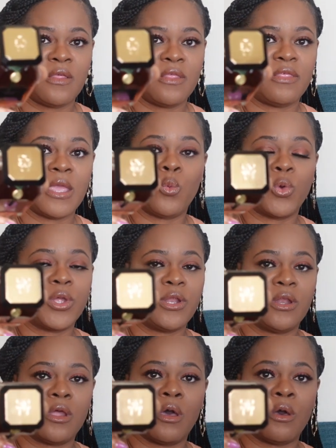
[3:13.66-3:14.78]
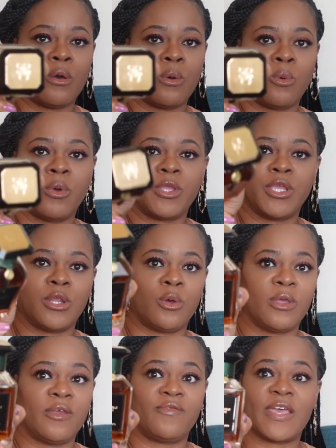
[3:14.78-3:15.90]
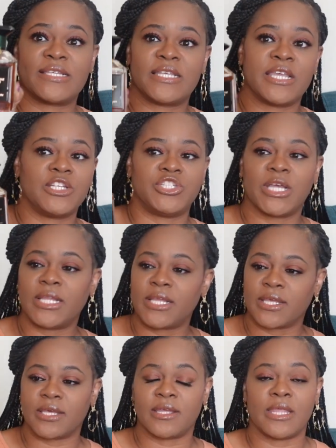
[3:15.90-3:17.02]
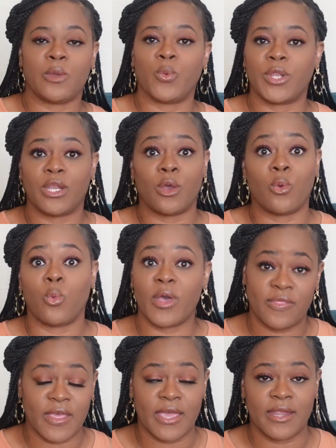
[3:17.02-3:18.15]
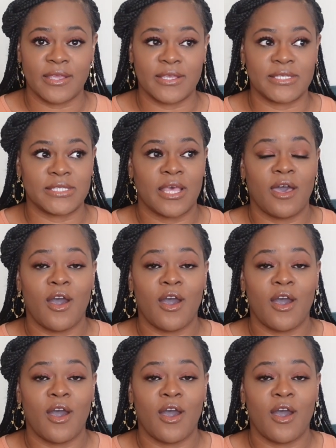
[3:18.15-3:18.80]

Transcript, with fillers: they wouldn't know you know if that's angelica they wouldn't know what that is